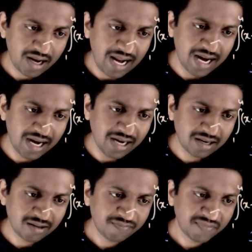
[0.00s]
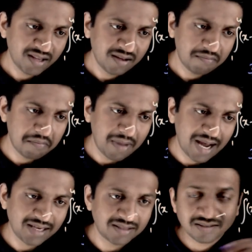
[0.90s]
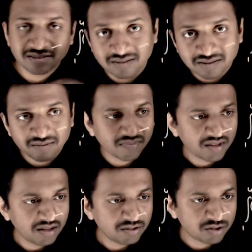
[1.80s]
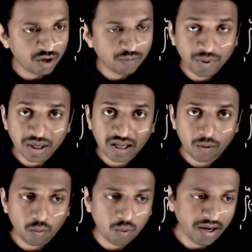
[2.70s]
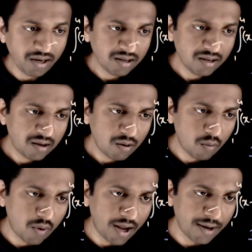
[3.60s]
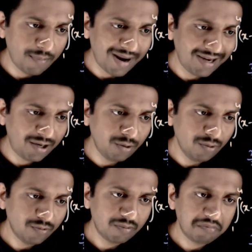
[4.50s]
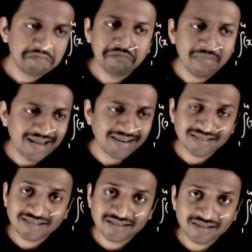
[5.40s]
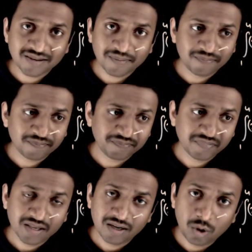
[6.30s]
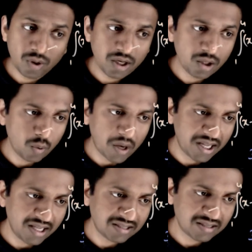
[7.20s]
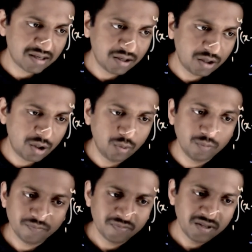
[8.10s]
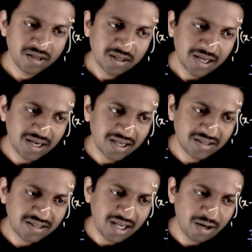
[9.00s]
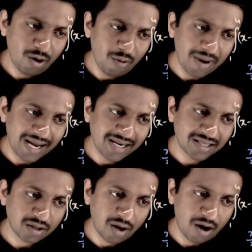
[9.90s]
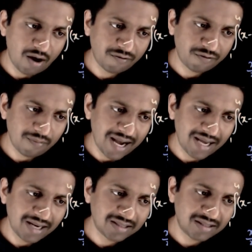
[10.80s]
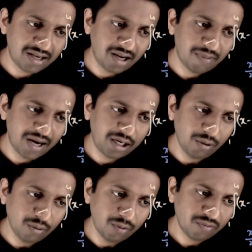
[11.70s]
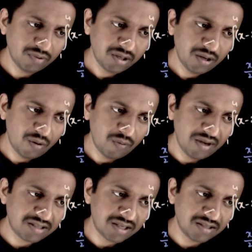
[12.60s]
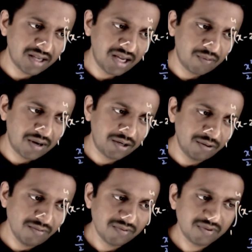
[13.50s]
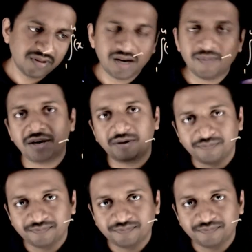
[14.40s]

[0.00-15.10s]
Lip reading: 8 minus, so you put 1, 1 by 2 minus 2 into 1 is 2, that is 0 minus of minus 3 by 2 which is equal to 3 by 2.